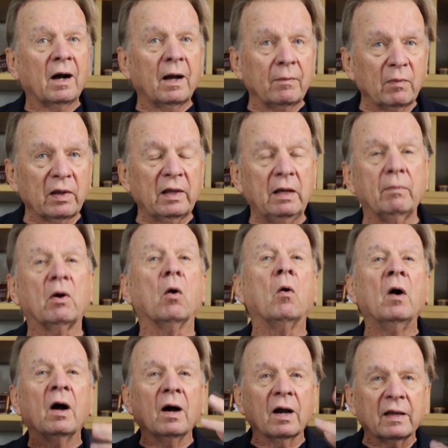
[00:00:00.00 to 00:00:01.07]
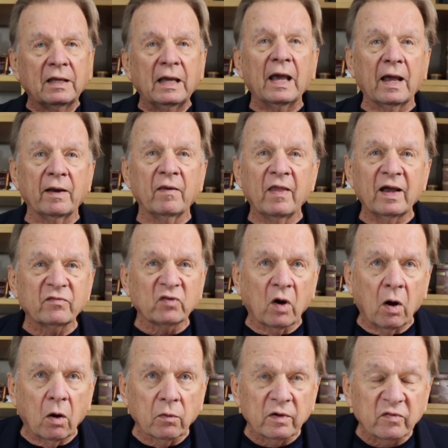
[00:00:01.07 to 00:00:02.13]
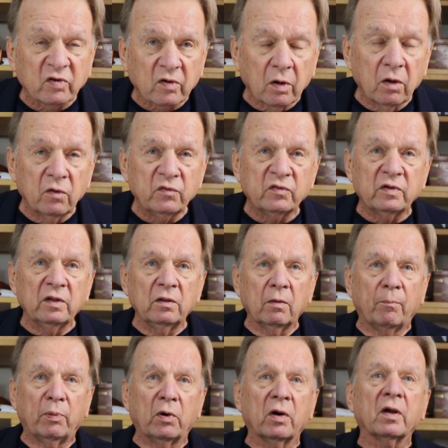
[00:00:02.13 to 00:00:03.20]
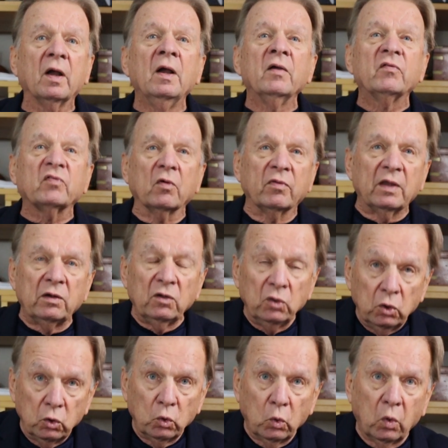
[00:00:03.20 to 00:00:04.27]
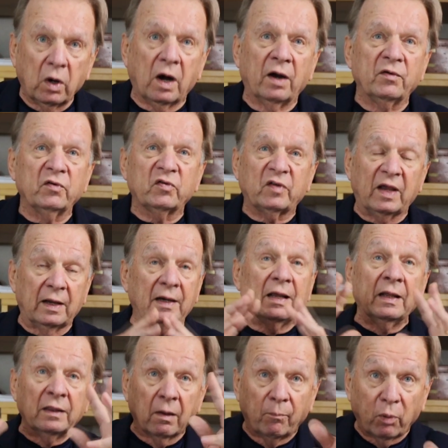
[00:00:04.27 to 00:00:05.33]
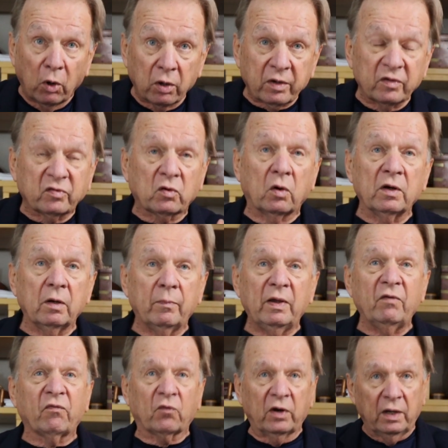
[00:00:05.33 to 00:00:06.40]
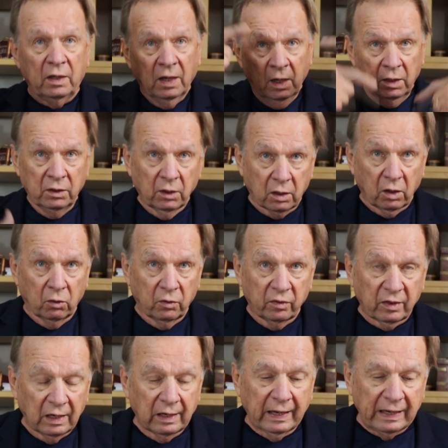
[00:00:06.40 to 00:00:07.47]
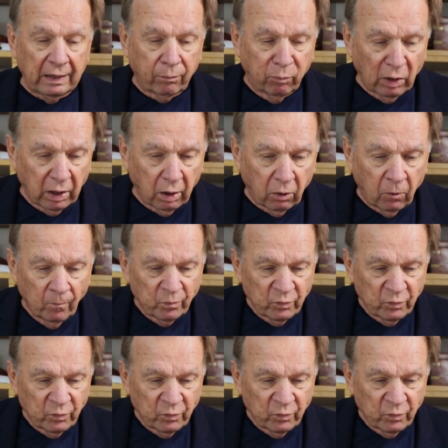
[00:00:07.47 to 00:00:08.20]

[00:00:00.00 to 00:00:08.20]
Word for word: I'm legal. Again, that's all disclosed in the book so that you understand. And the book is going to be free. You go to the link below.